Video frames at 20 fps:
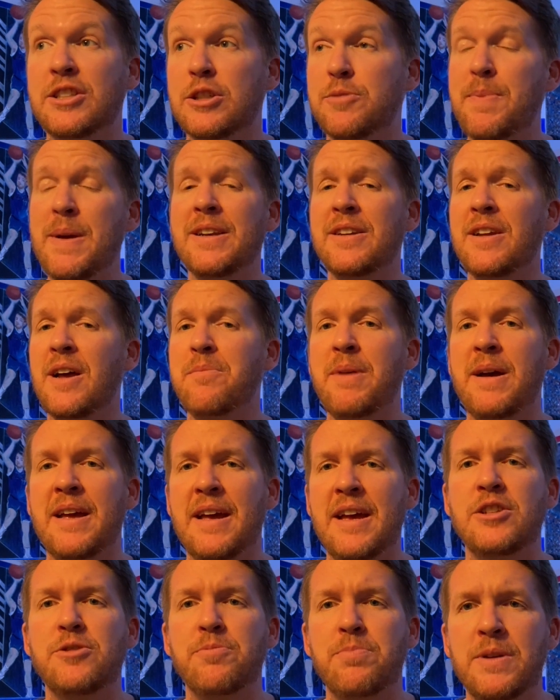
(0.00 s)
It's being done by
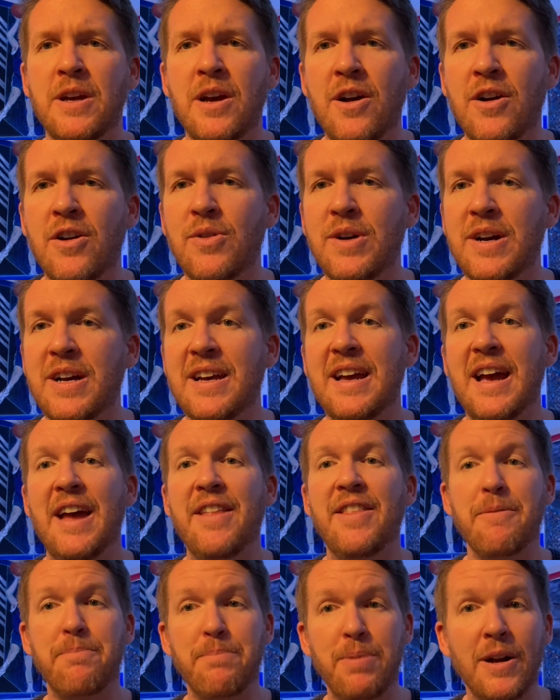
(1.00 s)
HBO
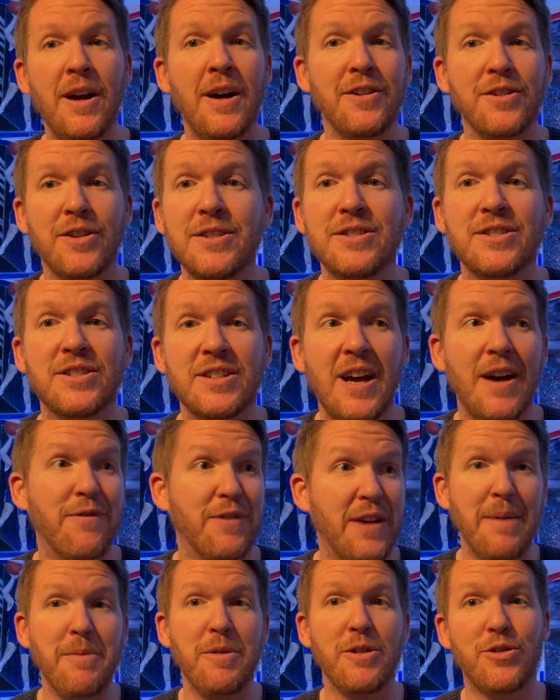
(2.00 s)
and they put on good
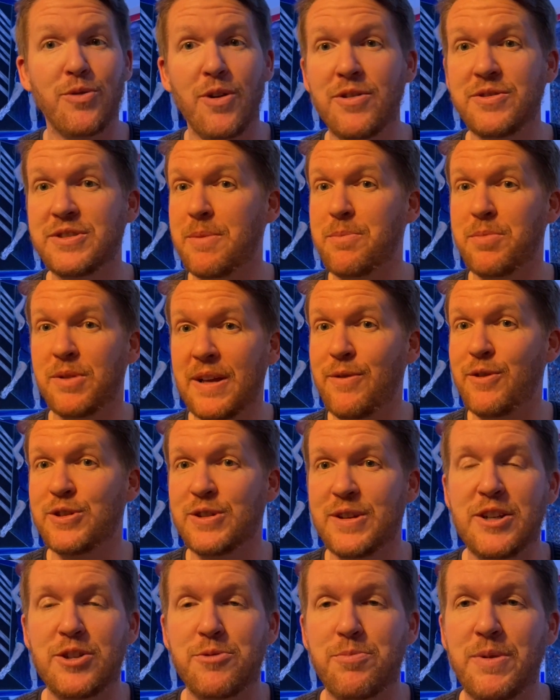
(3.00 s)
stuff. Game of Thrones, I believe,
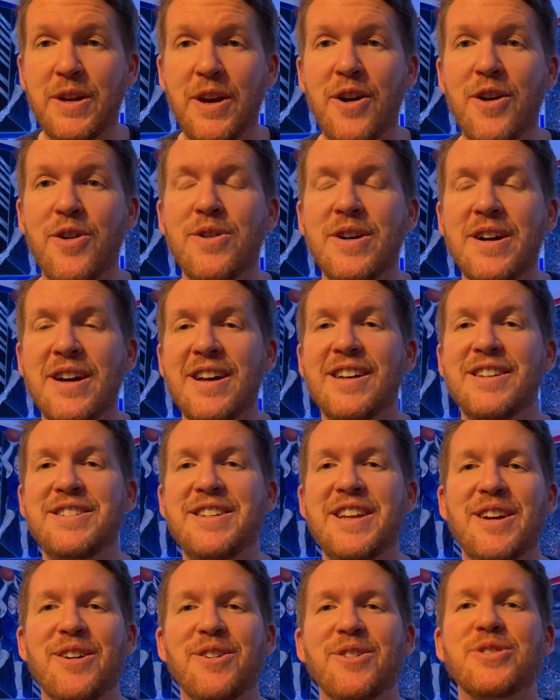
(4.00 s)
was an HBO
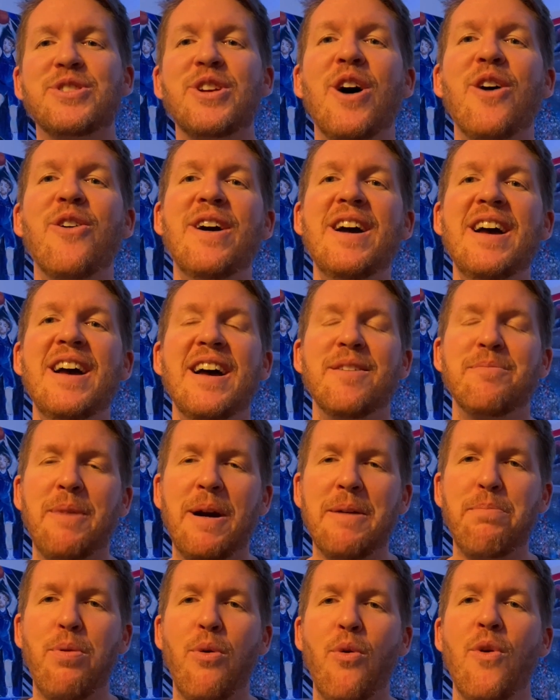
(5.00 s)
deal. So
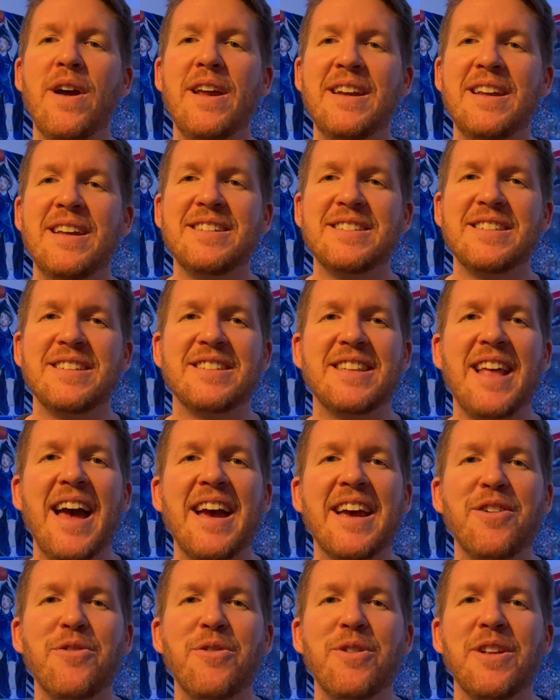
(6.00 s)
my point is
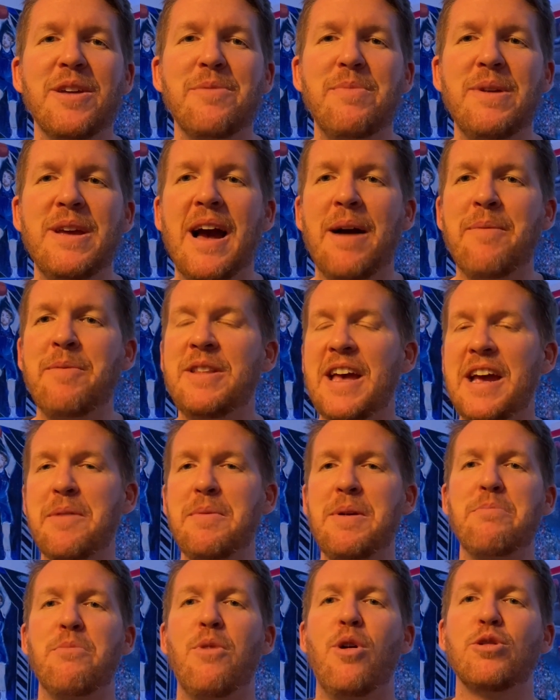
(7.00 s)
that could really be, I mean, that could
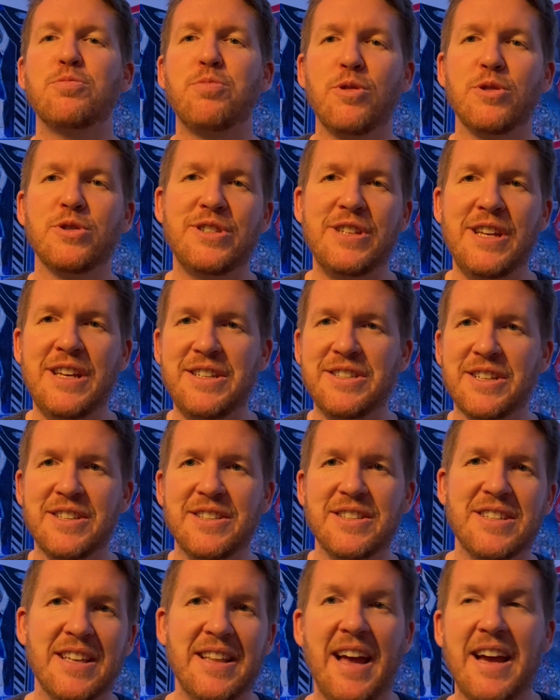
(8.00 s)
be multiple
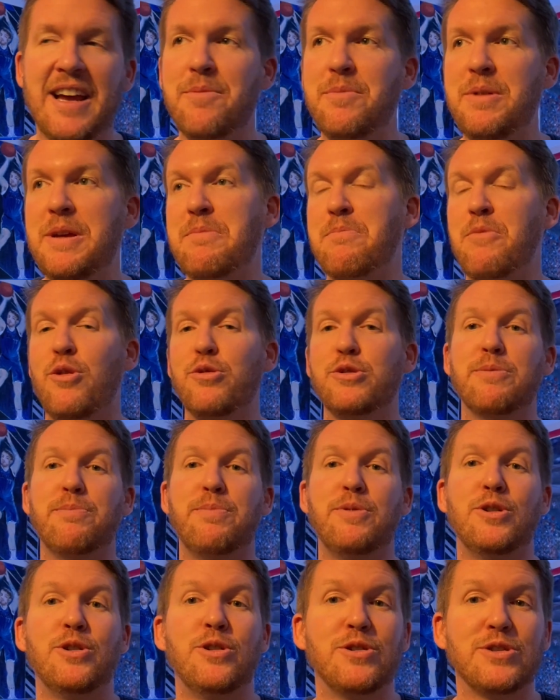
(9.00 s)
seasons and that could be
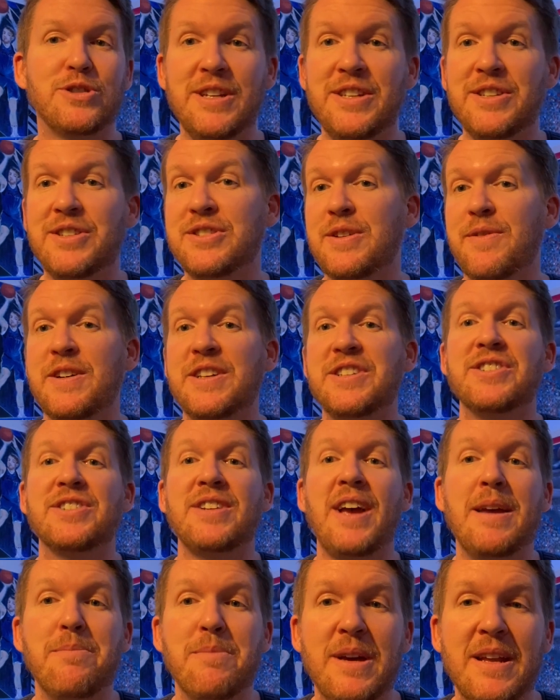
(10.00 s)
multiple seasons of
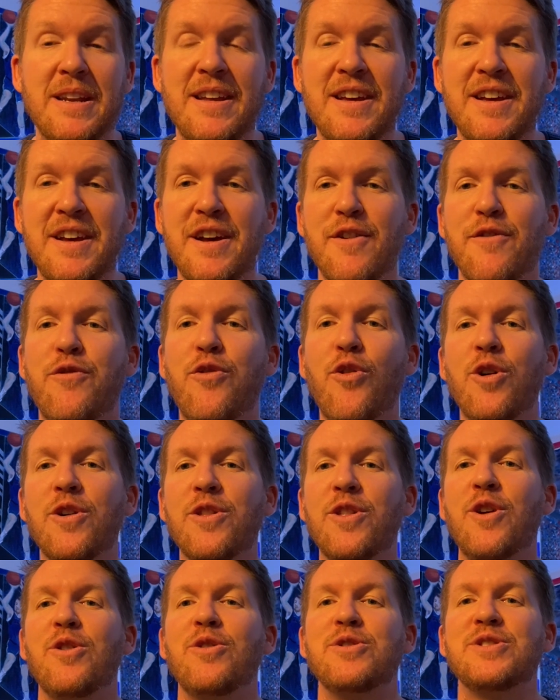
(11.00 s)
excitement for
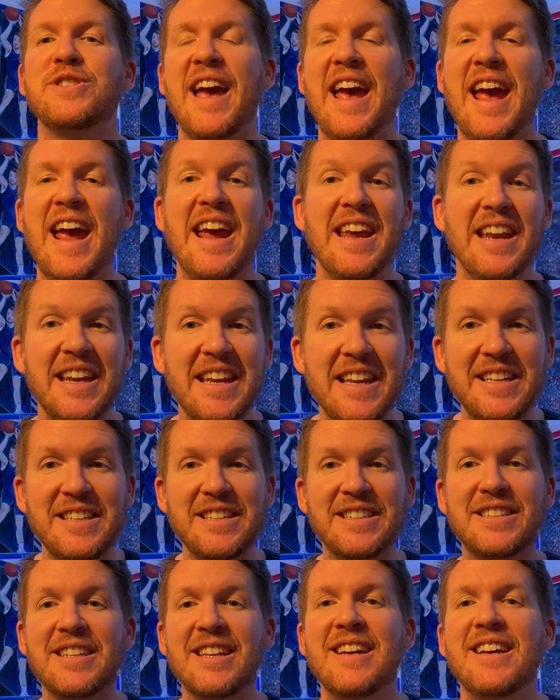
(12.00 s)
those
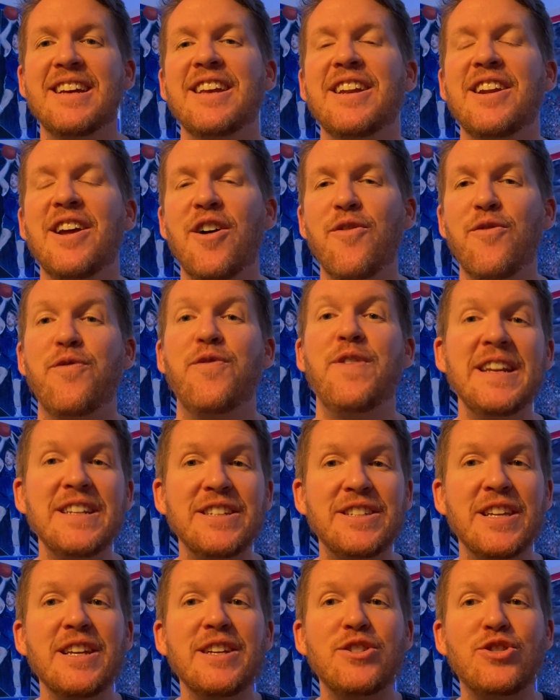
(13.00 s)
80s, you know,
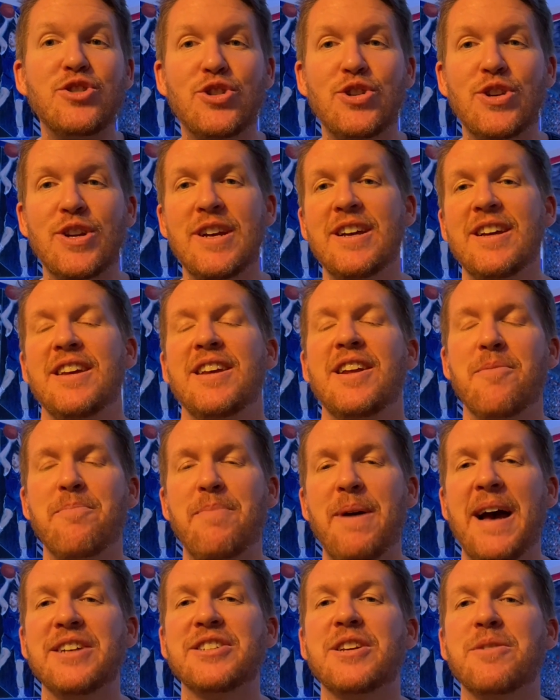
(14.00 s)
vintage, you know,
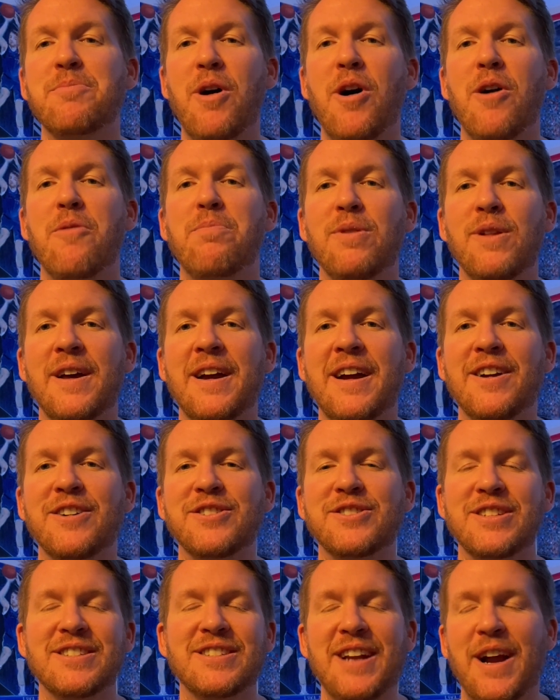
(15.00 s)
basketball
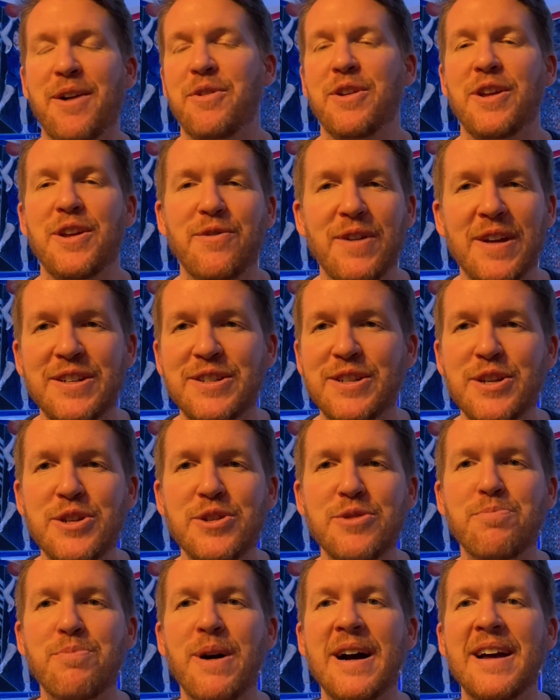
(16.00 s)
players. It's not really
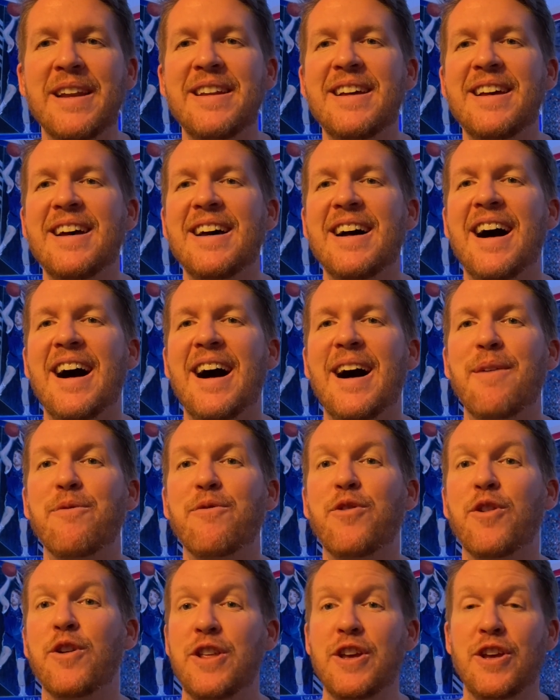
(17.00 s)
vintage, but
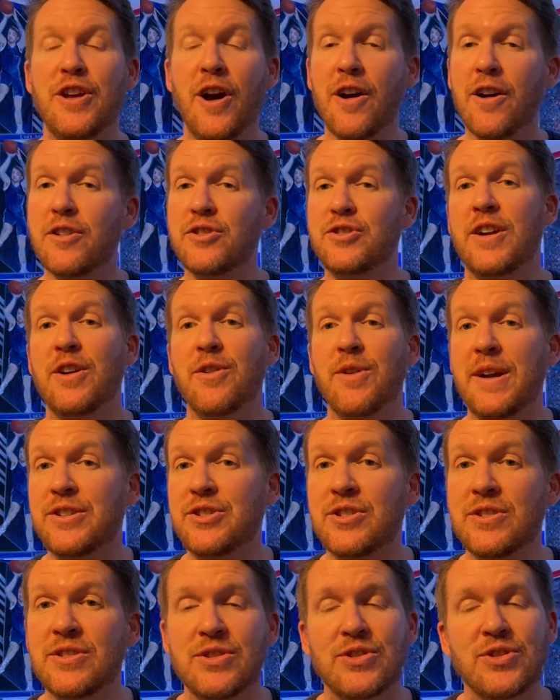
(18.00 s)
for the younger
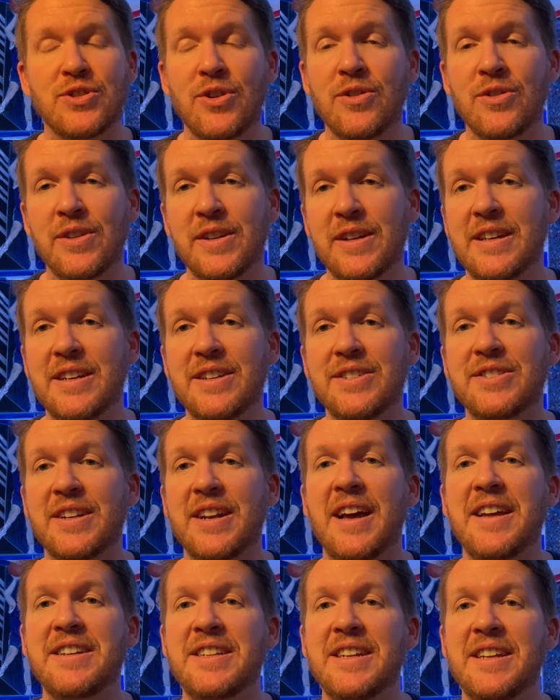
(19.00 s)
generations, it certainly is the
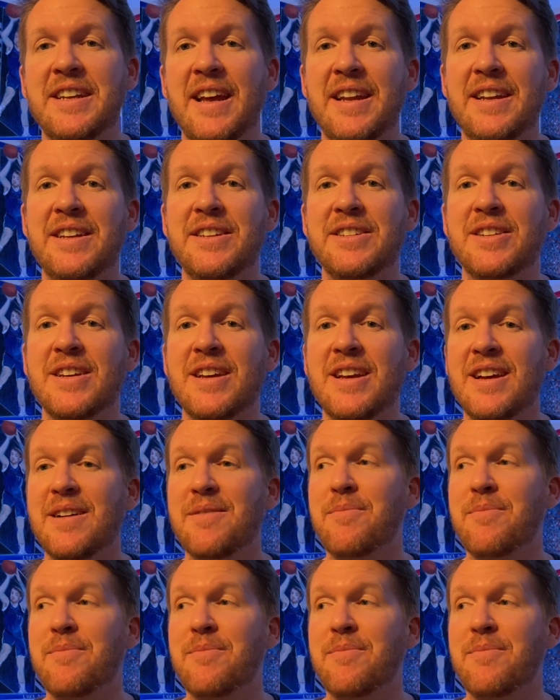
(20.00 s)
1980s.